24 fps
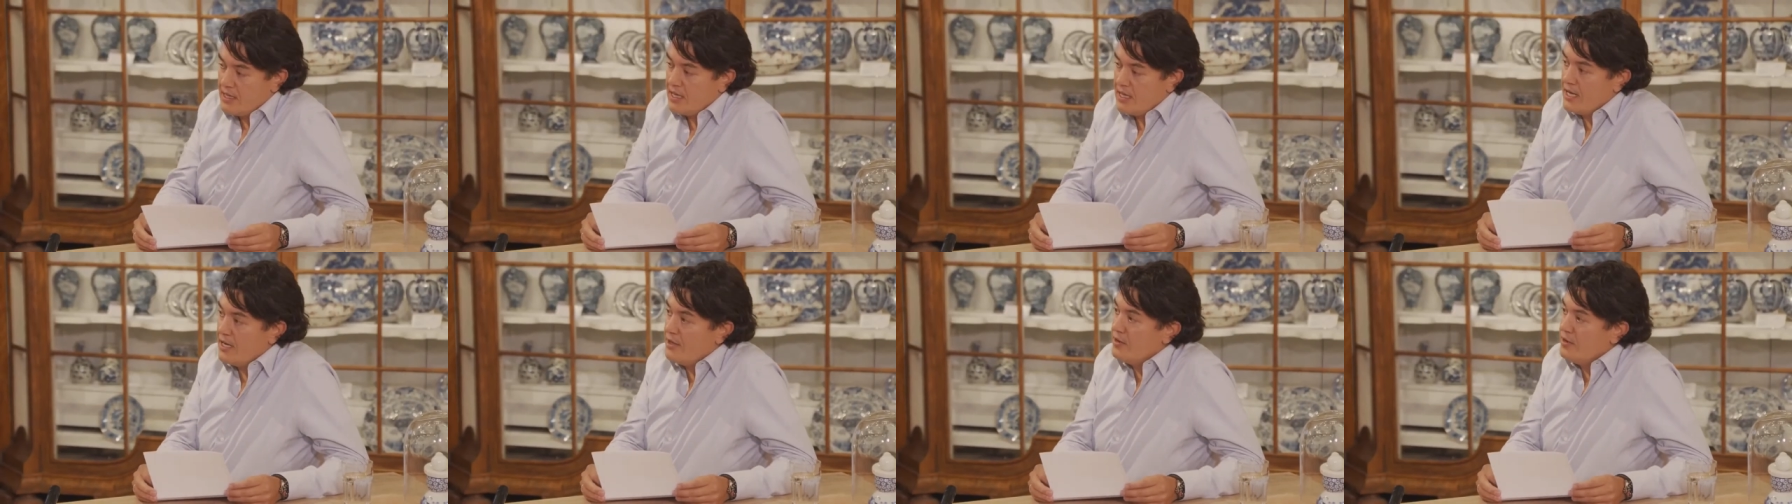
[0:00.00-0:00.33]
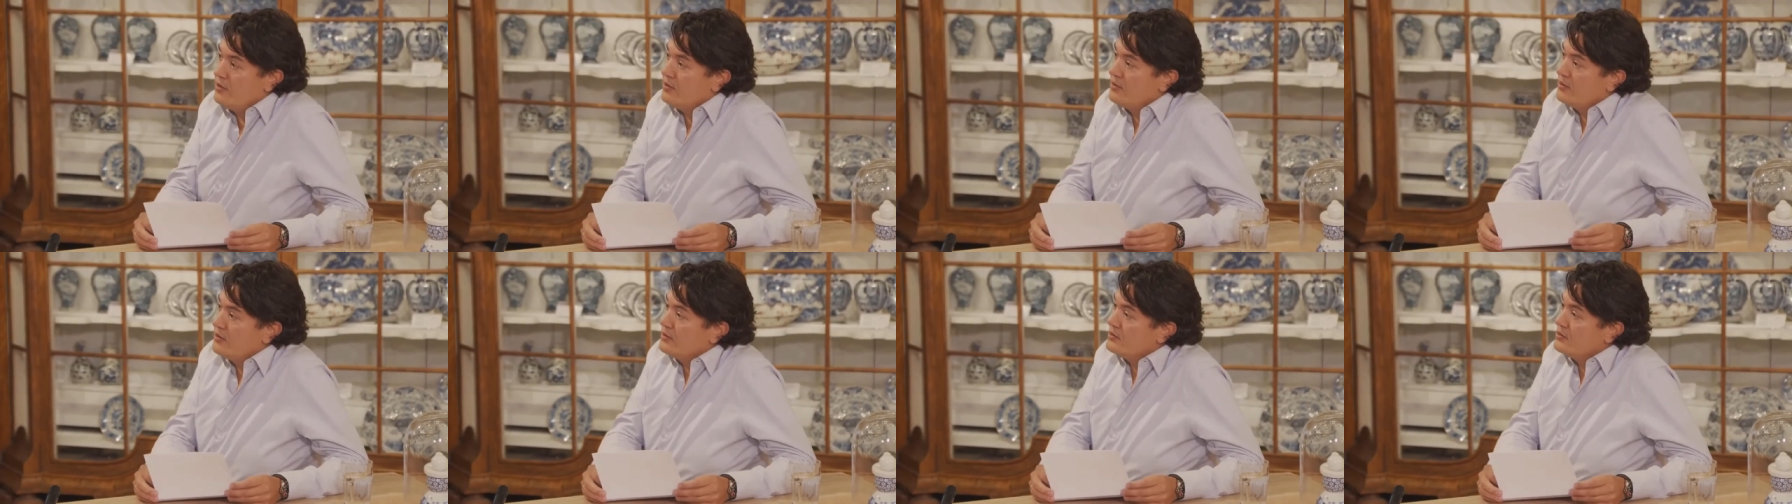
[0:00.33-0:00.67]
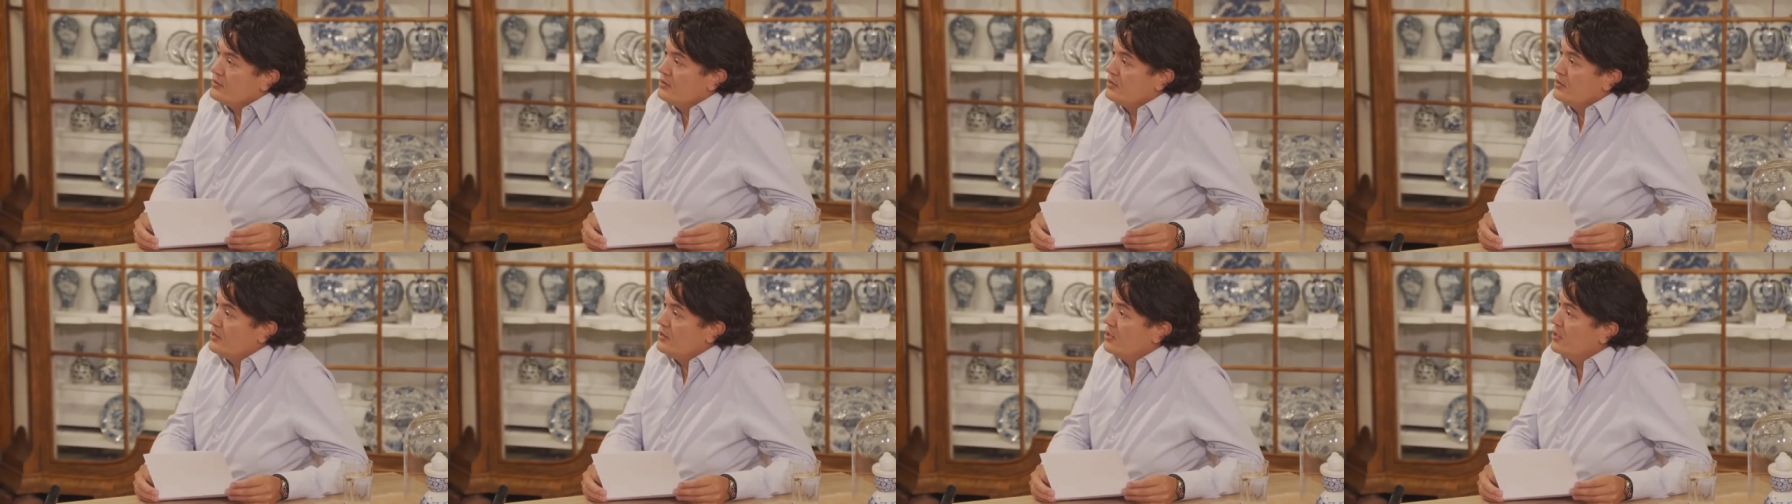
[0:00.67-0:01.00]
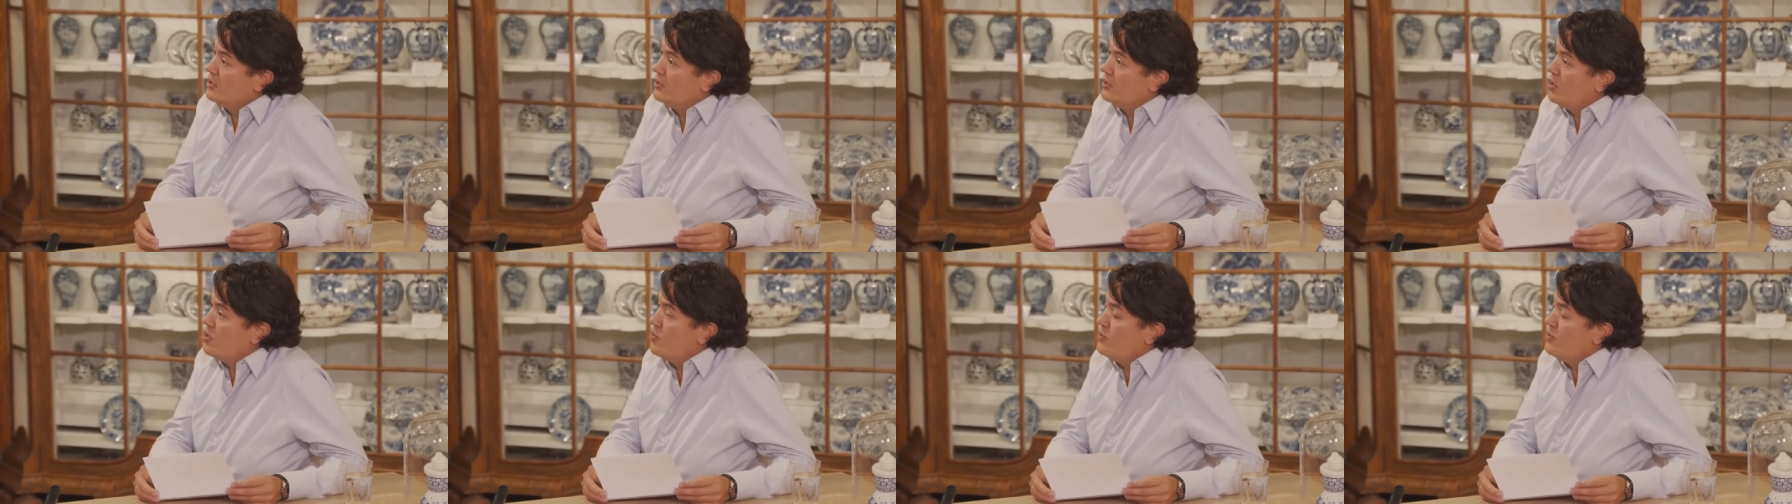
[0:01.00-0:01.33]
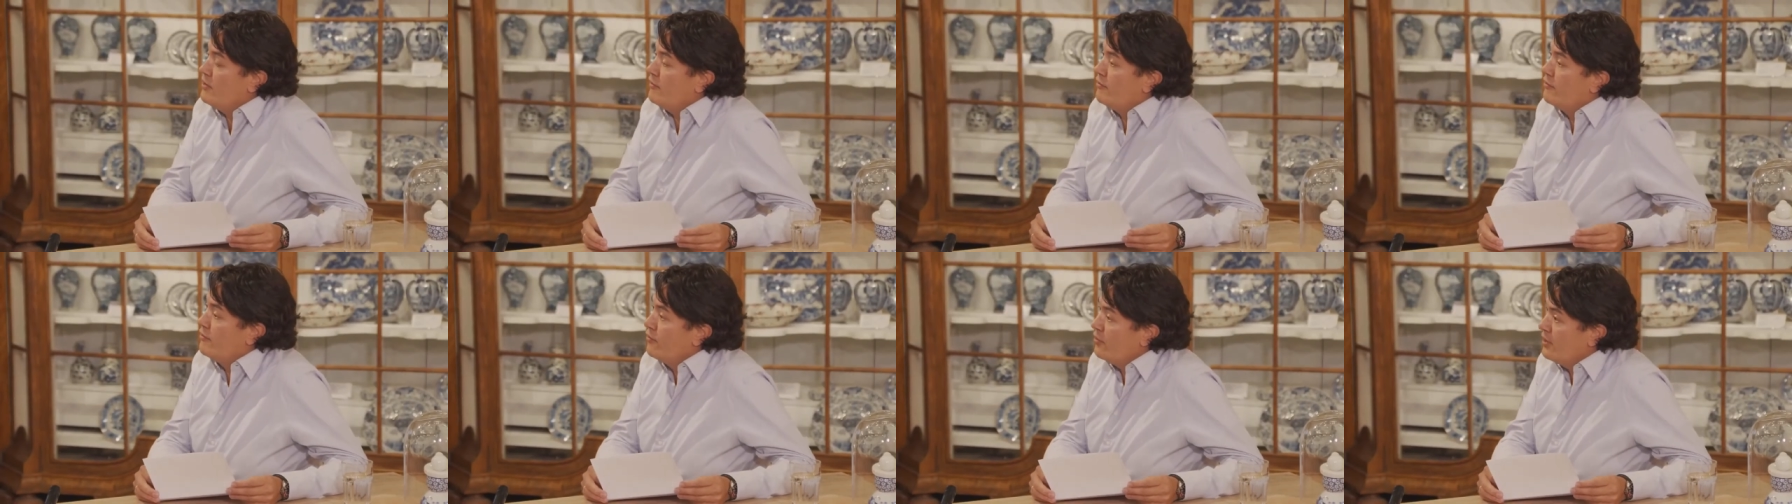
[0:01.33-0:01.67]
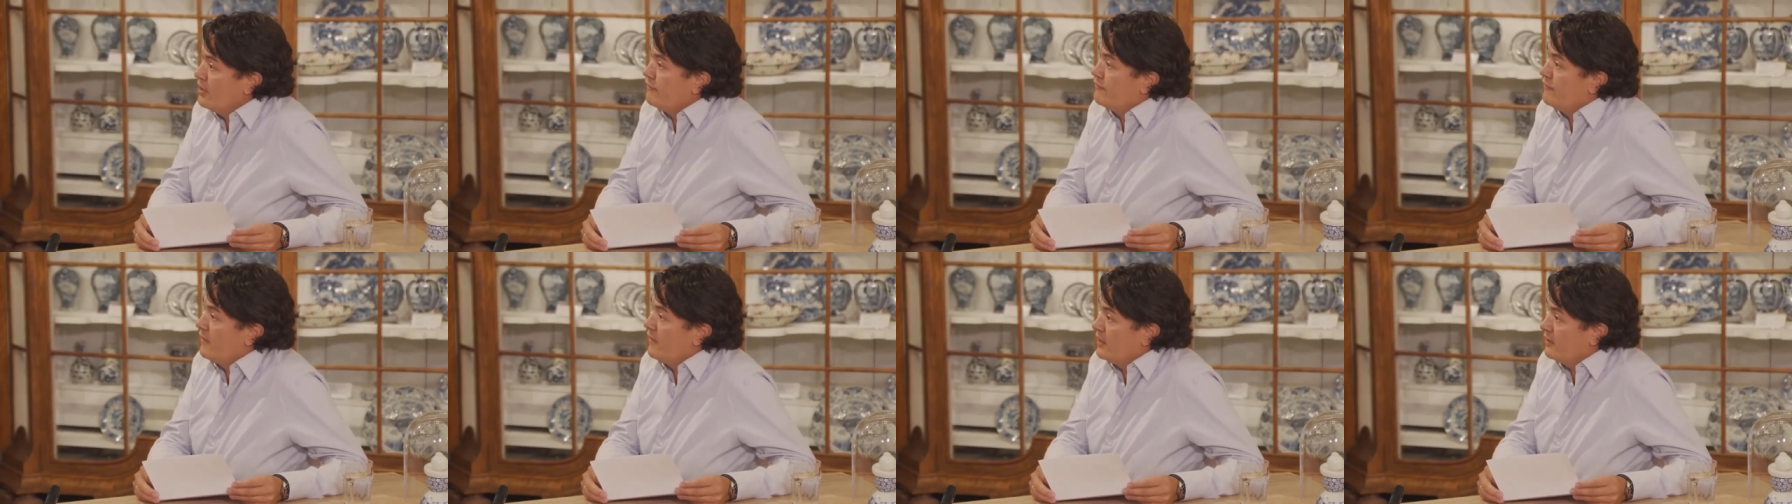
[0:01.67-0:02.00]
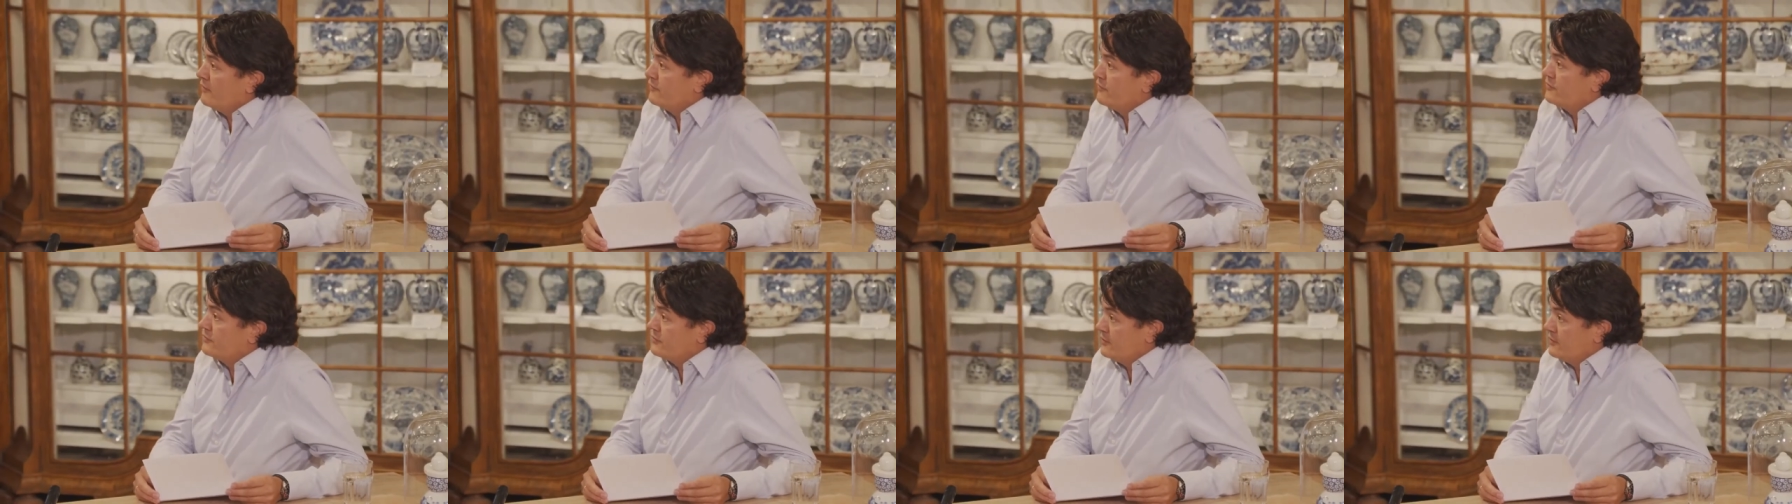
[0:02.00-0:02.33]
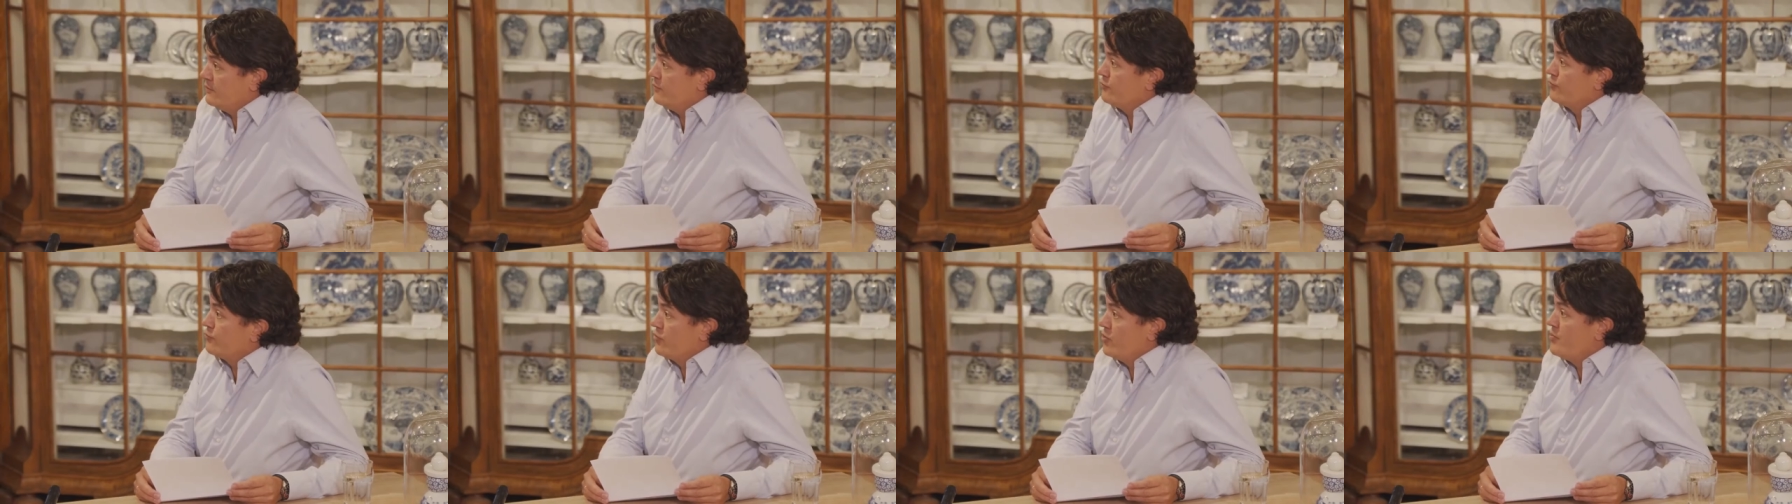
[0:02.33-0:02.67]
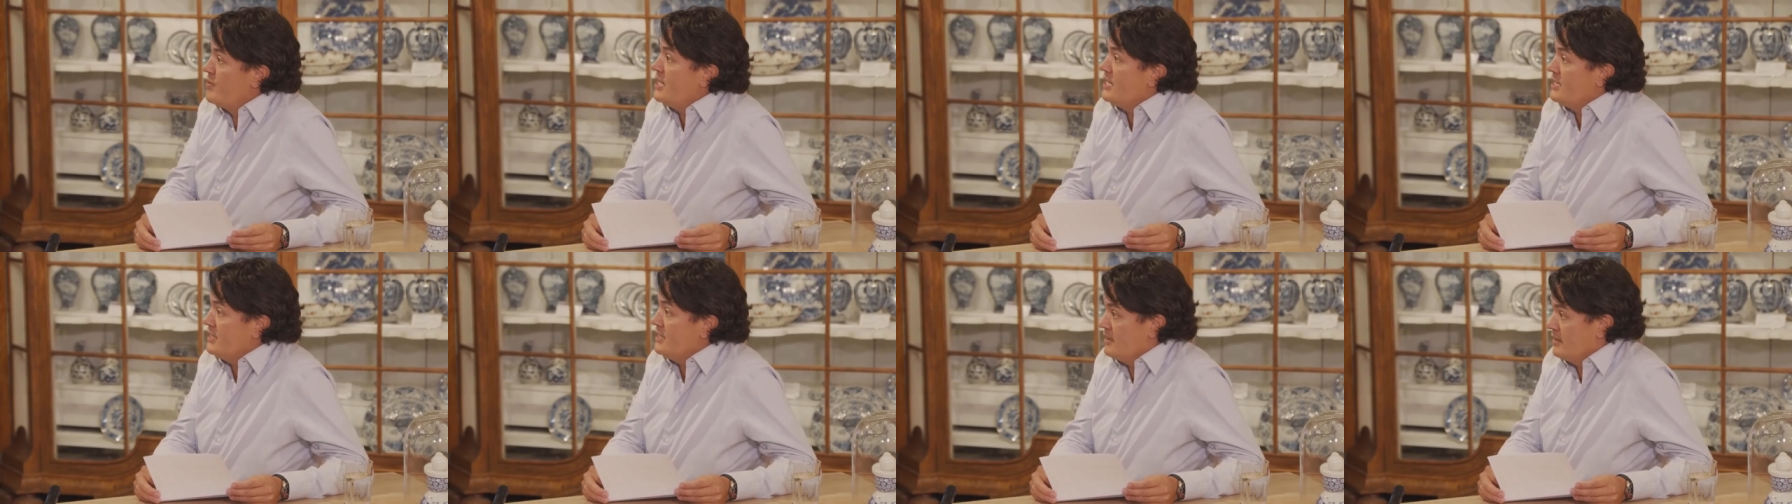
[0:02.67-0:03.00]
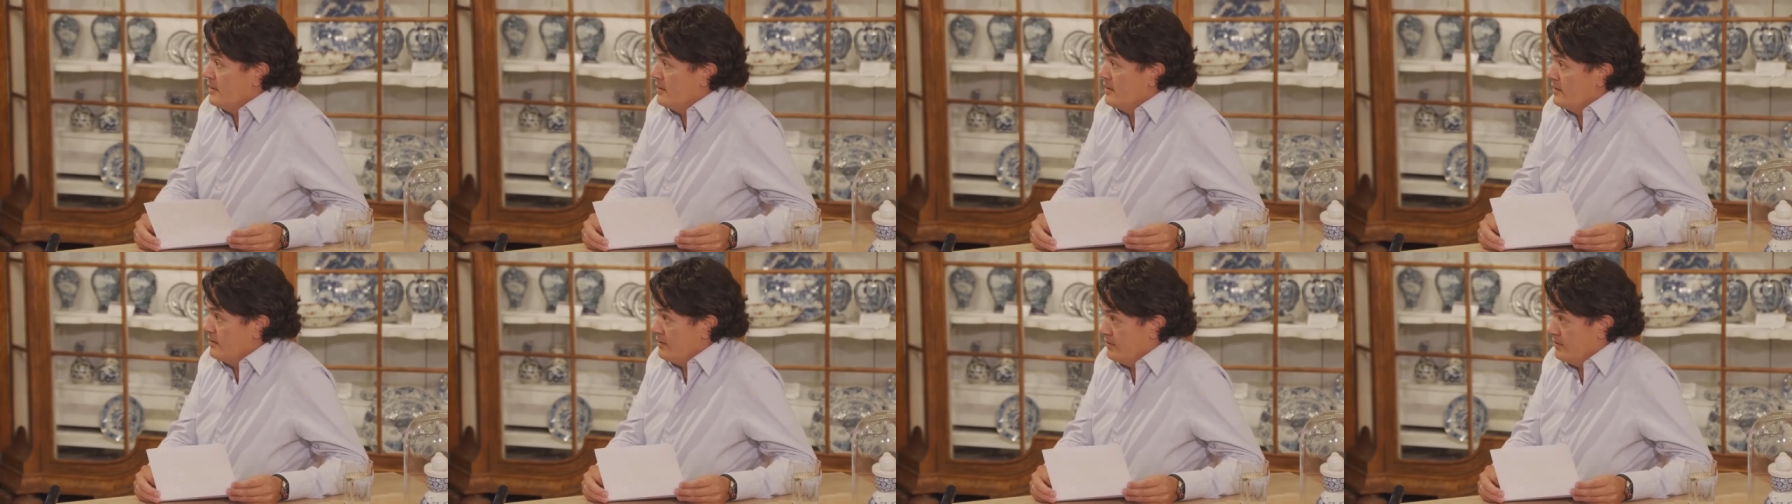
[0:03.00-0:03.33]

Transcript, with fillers: and uh, only 35 remain.